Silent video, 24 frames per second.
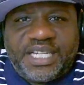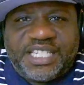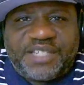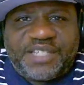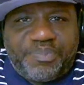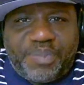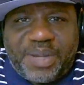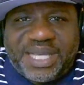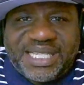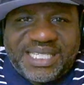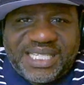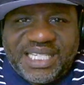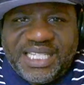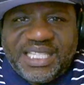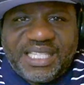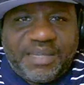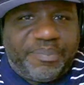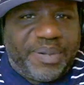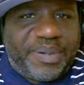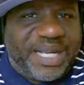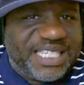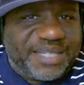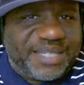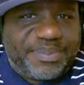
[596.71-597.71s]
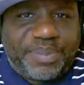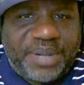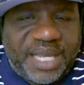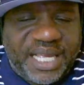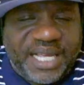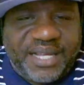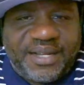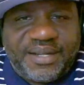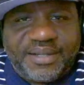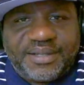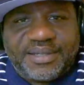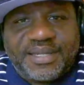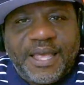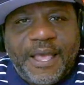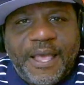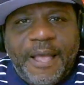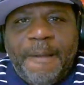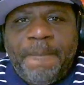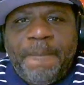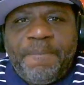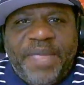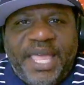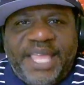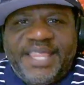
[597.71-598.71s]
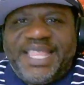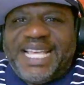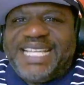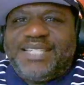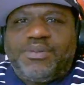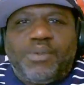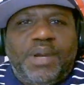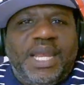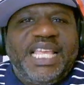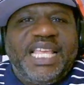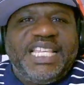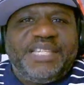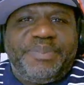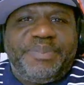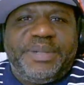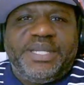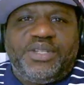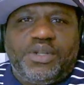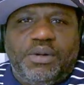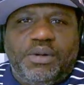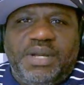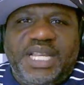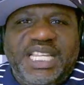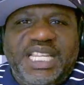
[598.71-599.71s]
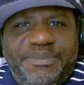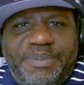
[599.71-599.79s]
especially the best players, And that's what he's been doing.